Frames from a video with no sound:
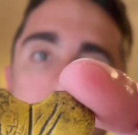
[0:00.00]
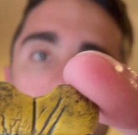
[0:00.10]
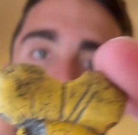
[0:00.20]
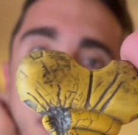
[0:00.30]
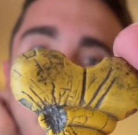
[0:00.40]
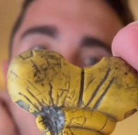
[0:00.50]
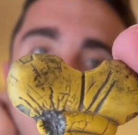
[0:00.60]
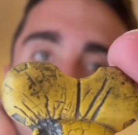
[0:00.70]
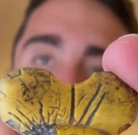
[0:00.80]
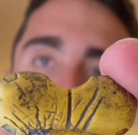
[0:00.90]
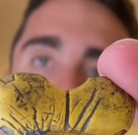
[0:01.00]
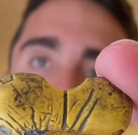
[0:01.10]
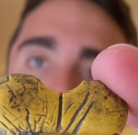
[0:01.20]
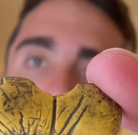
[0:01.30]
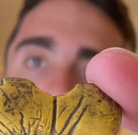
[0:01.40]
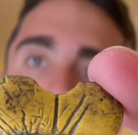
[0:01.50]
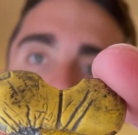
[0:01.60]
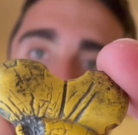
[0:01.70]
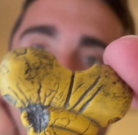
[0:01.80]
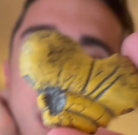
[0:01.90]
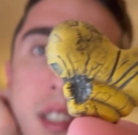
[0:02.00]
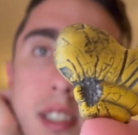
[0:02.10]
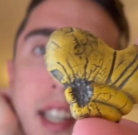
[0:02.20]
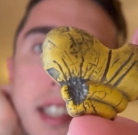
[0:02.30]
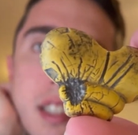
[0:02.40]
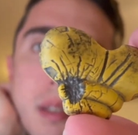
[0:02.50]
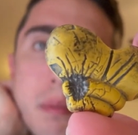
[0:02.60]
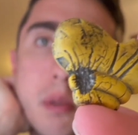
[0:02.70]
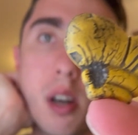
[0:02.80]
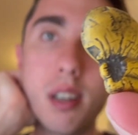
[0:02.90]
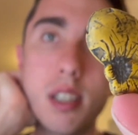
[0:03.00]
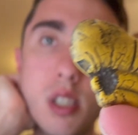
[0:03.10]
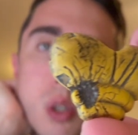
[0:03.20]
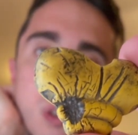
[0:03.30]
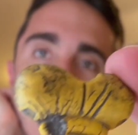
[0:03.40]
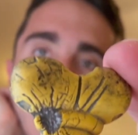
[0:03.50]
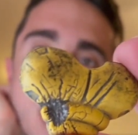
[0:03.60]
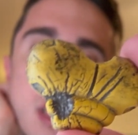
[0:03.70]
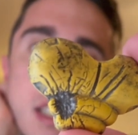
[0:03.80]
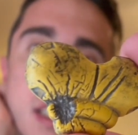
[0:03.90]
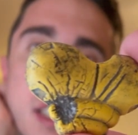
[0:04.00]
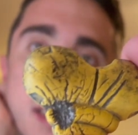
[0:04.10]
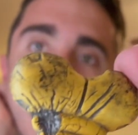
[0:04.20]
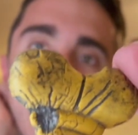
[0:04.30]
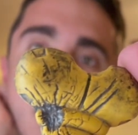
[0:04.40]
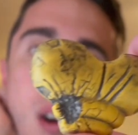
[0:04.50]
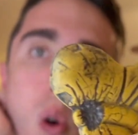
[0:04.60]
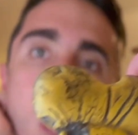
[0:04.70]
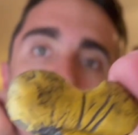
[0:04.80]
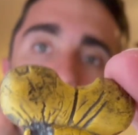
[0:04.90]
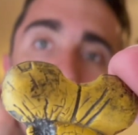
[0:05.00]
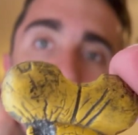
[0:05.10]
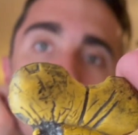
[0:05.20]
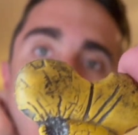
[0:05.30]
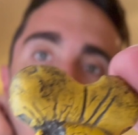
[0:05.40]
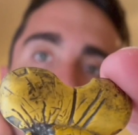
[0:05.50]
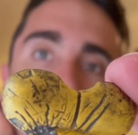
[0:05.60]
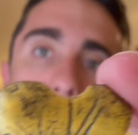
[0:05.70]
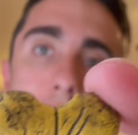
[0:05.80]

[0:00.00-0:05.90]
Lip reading: That looks really cool. Got some gnarly scratches and like a hole in his chest.